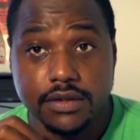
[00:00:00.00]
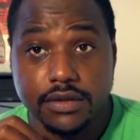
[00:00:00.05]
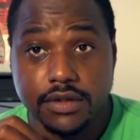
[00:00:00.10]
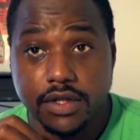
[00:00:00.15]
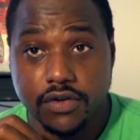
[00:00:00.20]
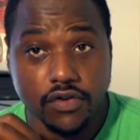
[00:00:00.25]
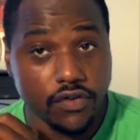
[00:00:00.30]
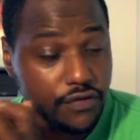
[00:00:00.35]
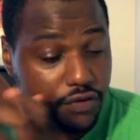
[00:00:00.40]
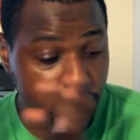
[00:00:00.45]

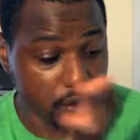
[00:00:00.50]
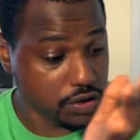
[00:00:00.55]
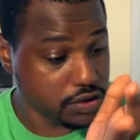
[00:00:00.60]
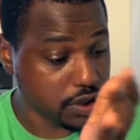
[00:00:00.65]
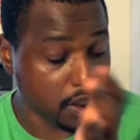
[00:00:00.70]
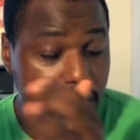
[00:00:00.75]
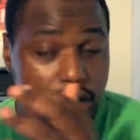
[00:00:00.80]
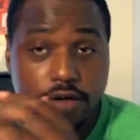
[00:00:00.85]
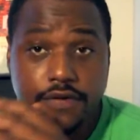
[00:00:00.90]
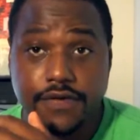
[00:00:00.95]
The review is
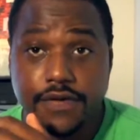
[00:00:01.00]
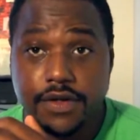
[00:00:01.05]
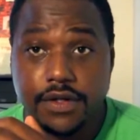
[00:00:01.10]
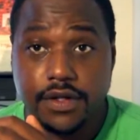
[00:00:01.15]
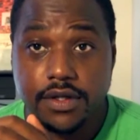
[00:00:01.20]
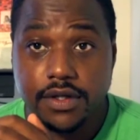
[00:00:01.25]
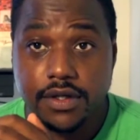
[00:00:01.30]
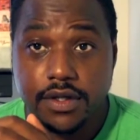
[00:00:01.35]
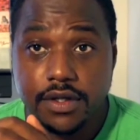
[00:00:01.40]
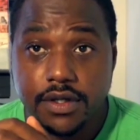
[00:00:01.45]
over.
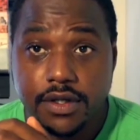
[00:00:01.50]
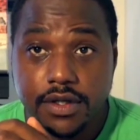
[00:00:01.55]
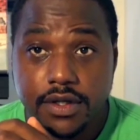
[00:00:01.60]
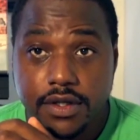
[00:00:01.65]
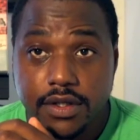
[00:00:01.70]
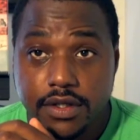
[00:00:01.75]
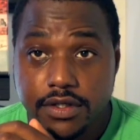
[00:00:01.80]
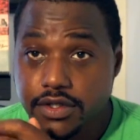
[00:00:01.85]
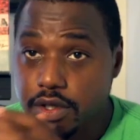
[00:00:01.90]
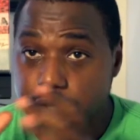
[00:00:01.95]

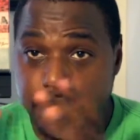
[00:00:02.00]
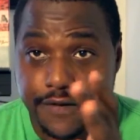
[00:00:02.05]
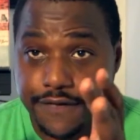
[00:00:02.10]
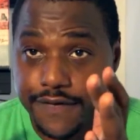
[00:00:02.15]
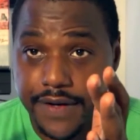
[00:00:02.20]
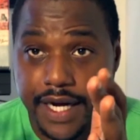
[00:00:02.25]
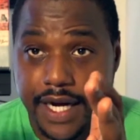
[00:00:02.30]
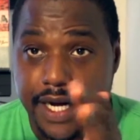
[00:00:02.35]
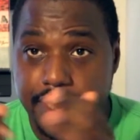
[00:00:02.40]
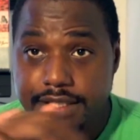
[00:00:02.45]
It's only
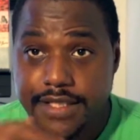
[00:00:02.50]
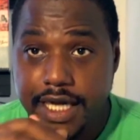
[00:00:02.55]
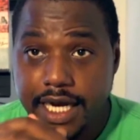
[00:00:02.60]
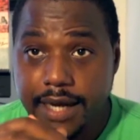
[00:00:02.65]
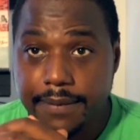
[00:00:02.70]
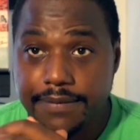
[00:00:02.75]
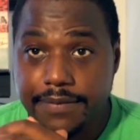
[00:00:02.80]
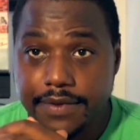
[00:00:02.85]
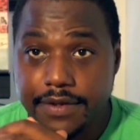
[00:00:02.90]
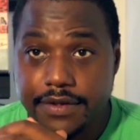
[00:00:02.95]
5
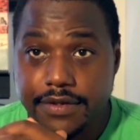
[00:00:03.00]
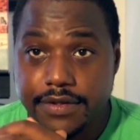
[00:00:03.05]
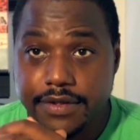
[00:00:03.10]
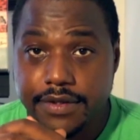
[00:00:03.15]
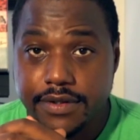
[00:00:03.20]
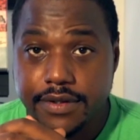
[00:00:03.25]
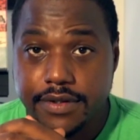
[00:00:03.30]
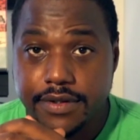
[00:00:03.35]
chapters.